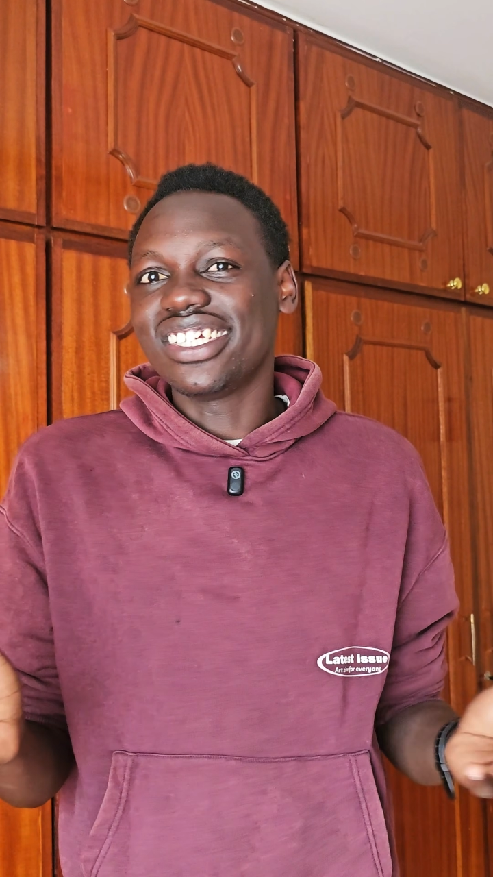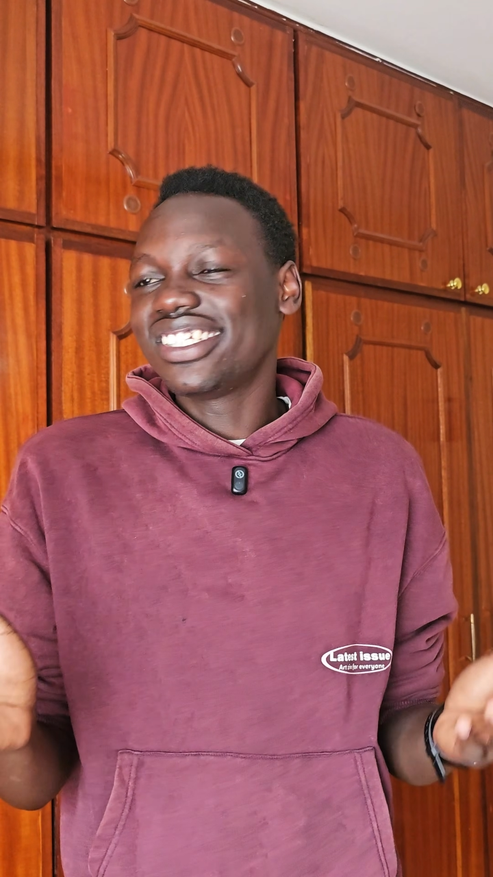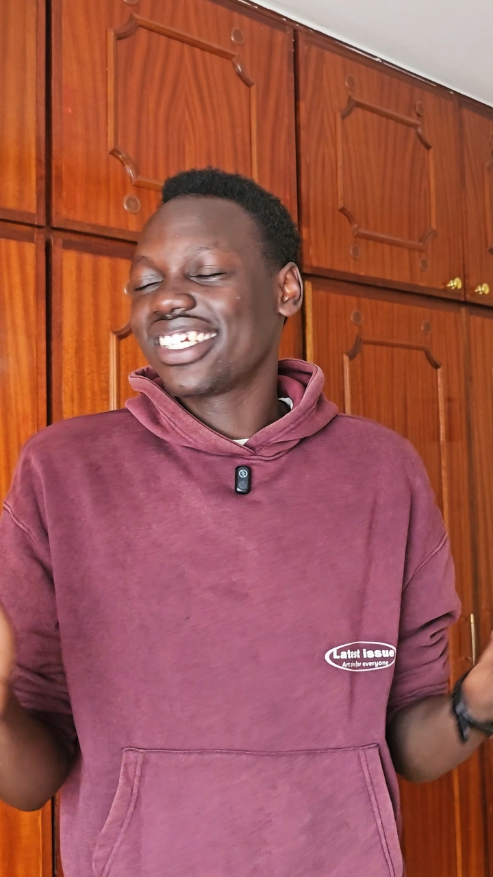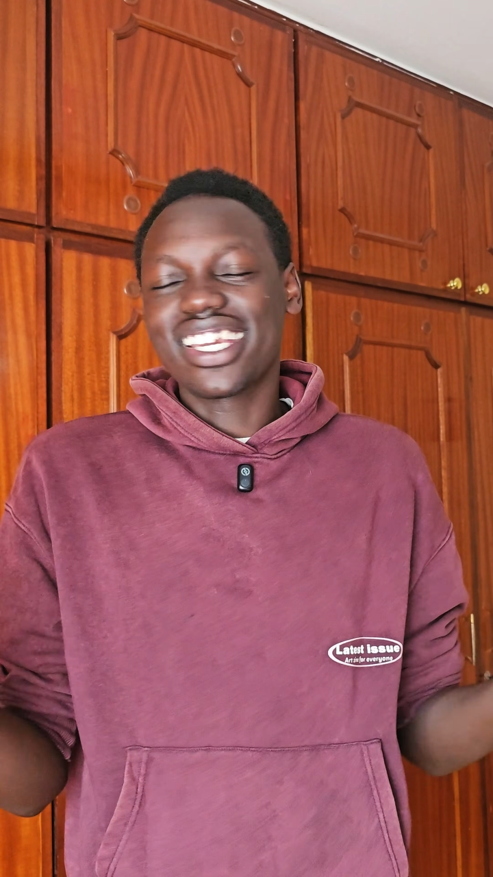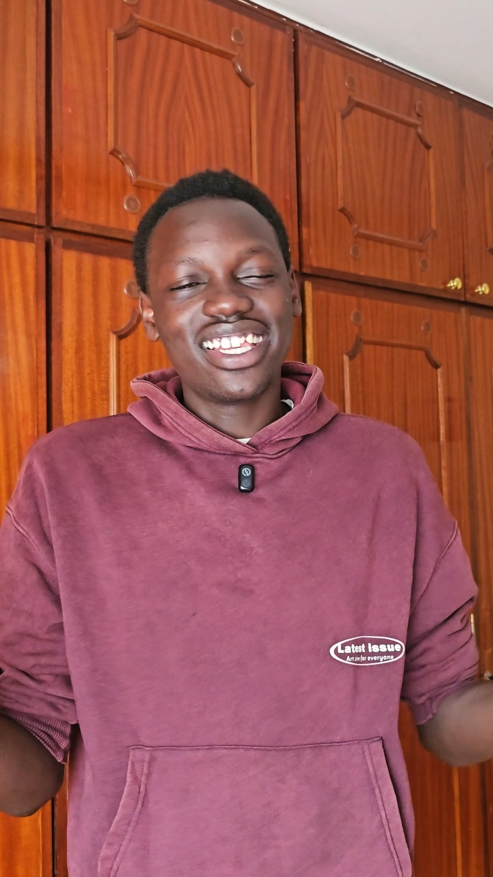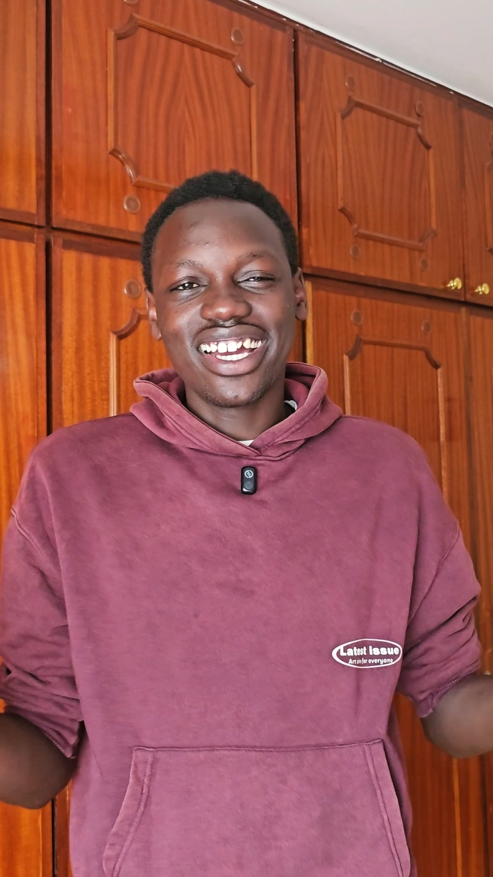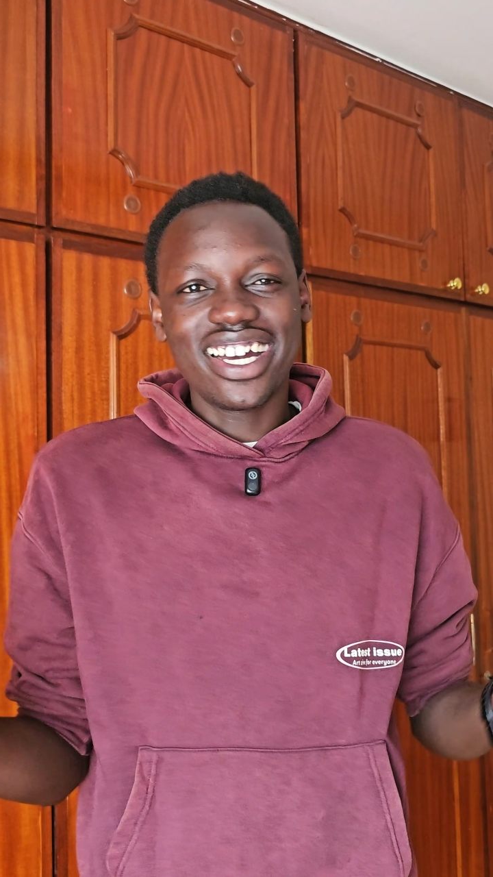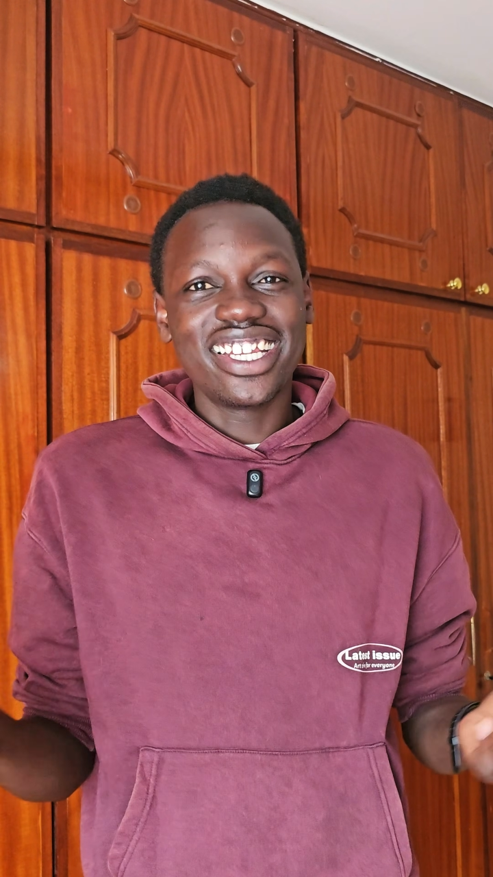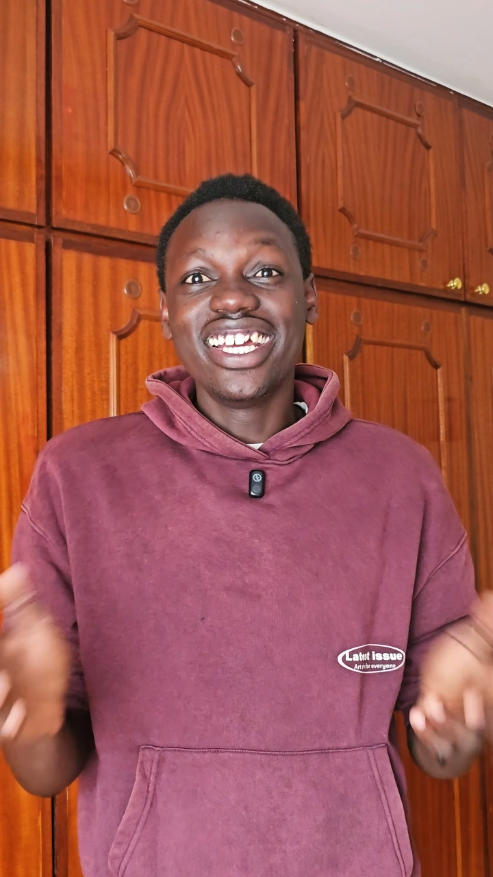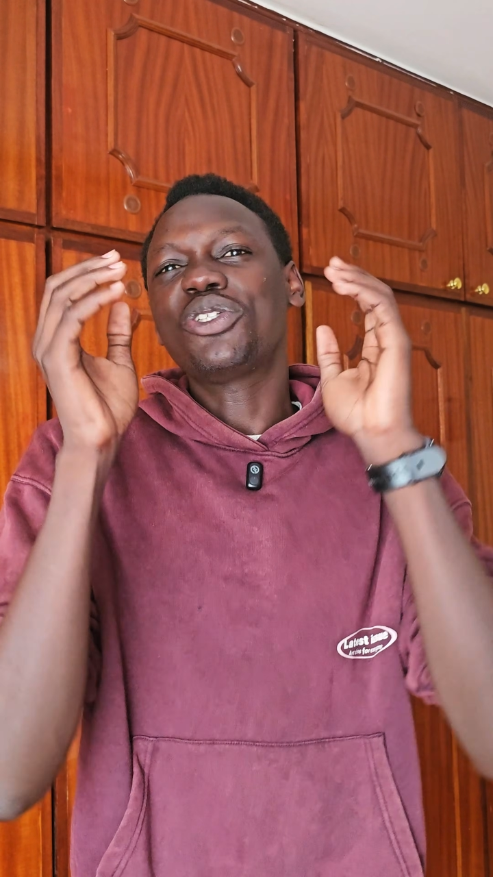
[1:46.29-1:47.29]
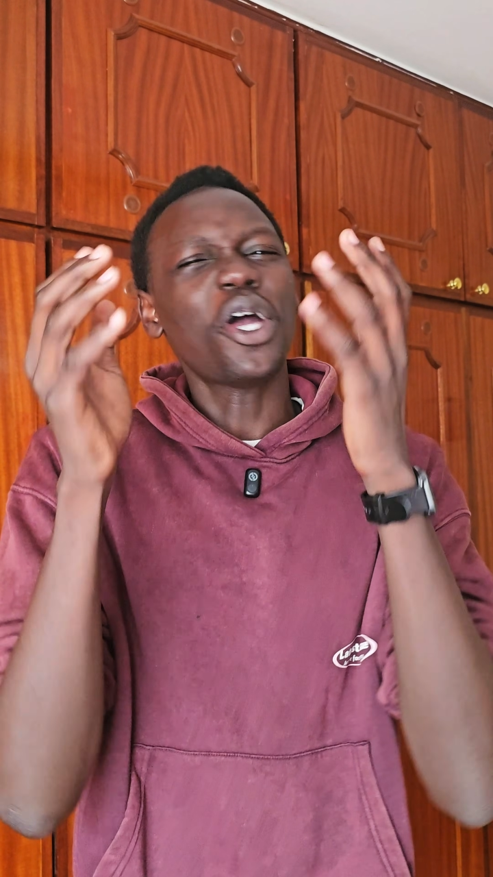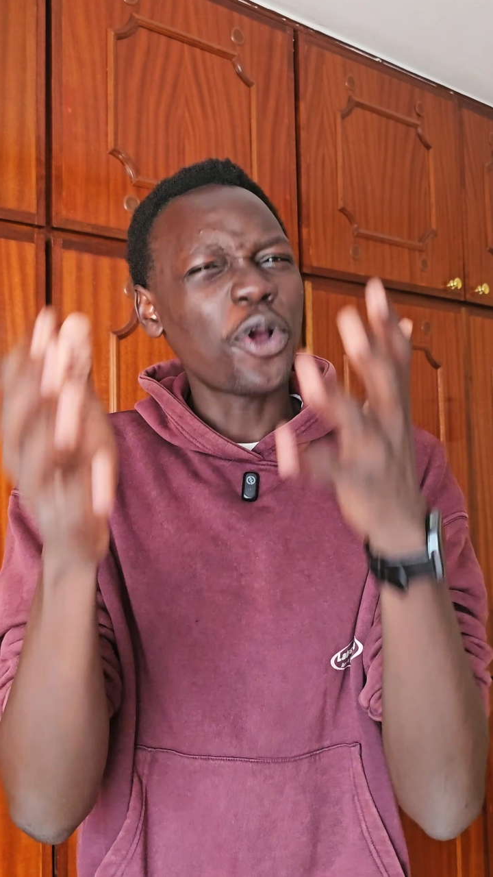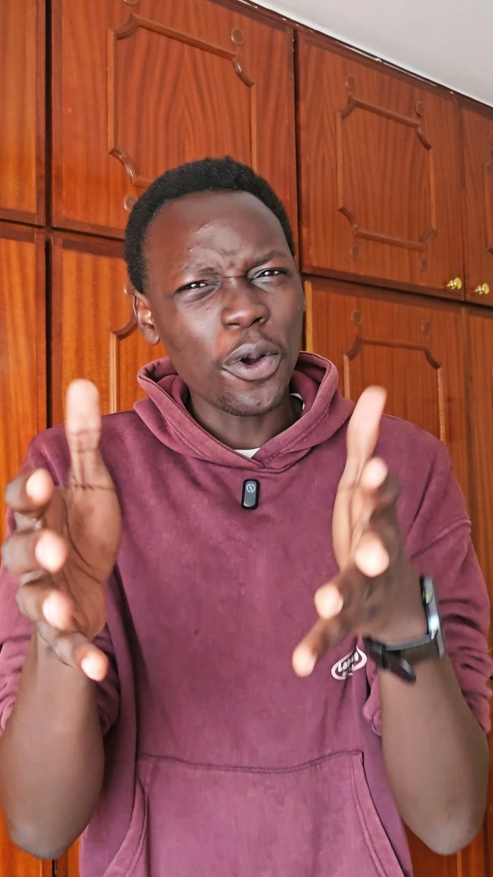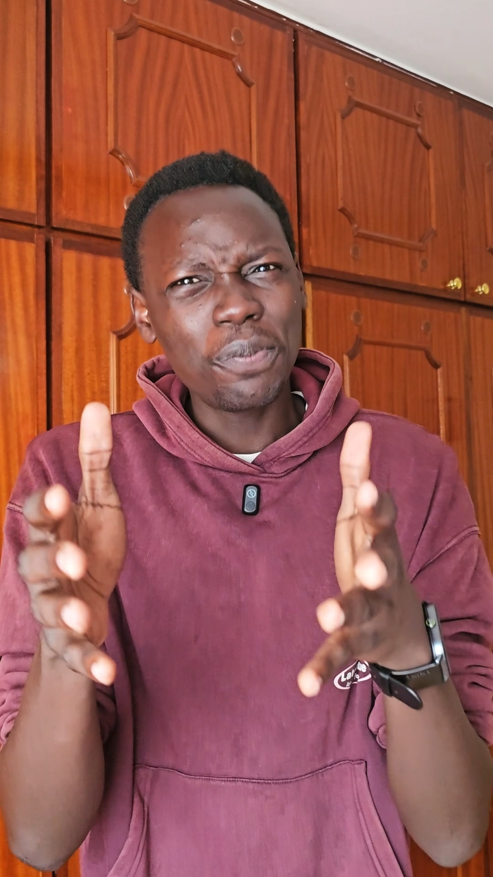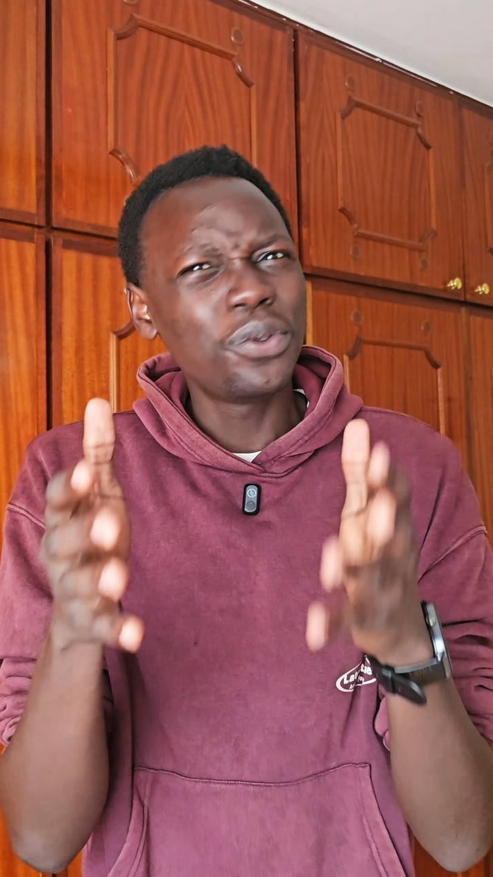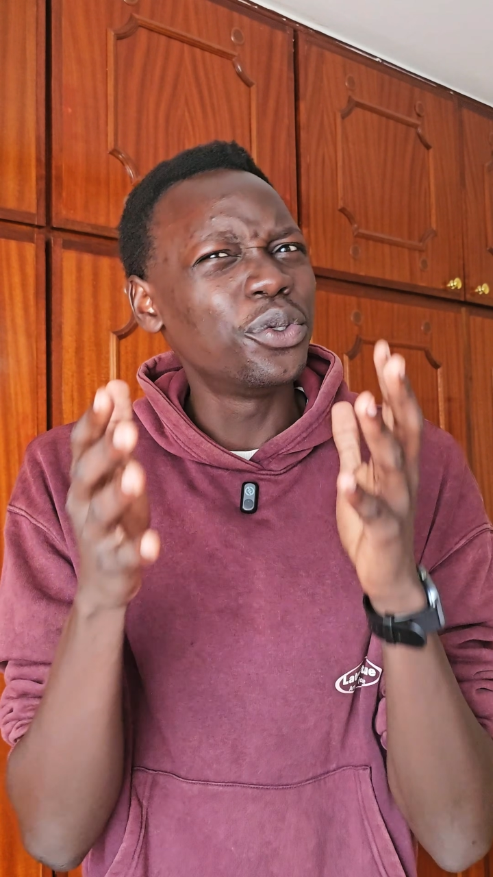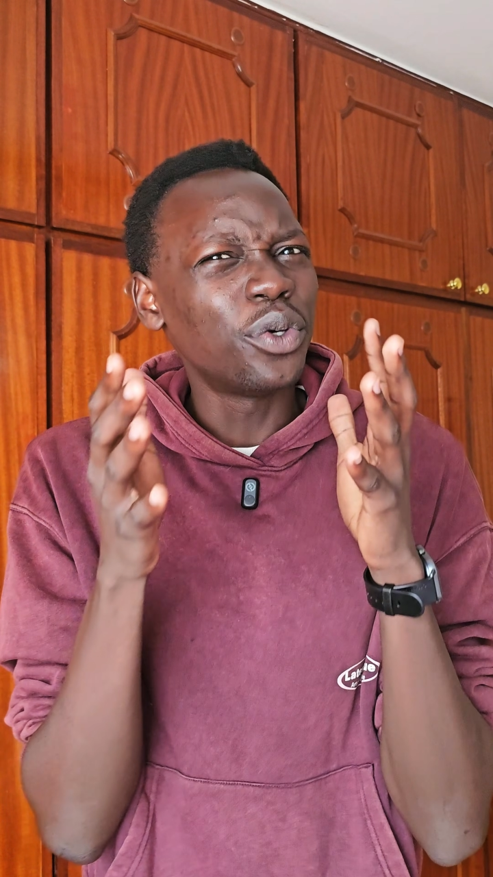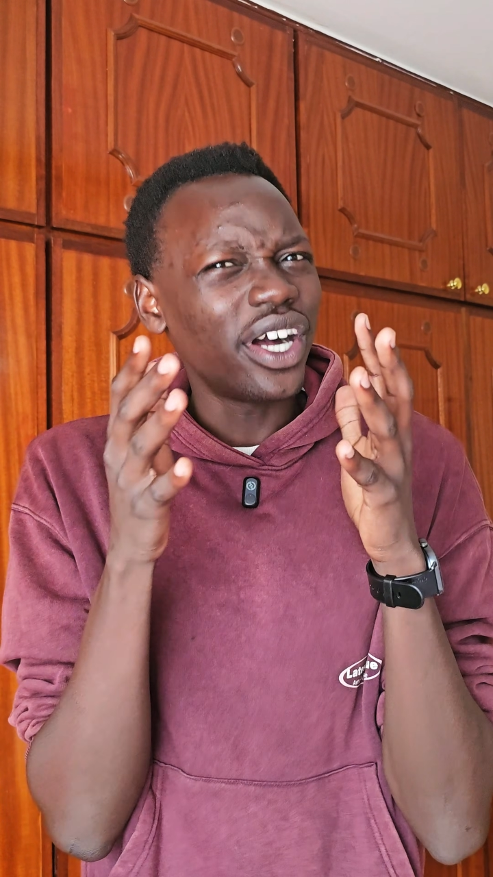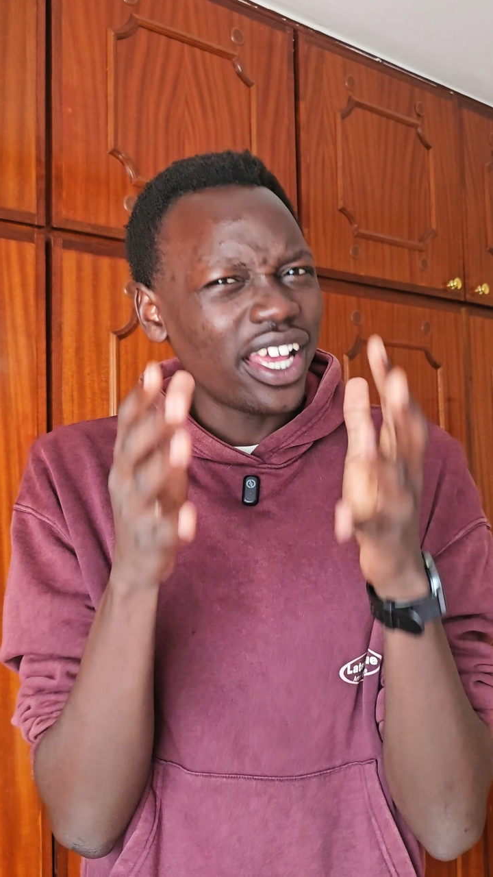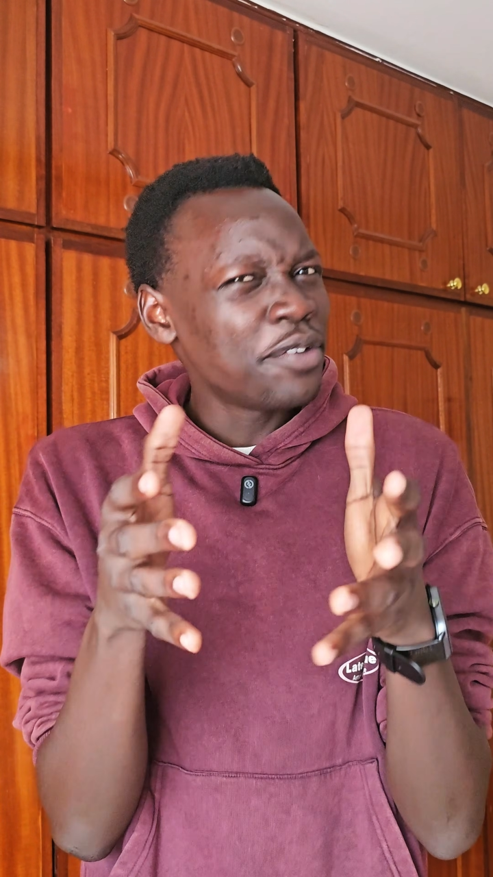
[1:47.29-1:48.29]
It's really hard. So I hope you are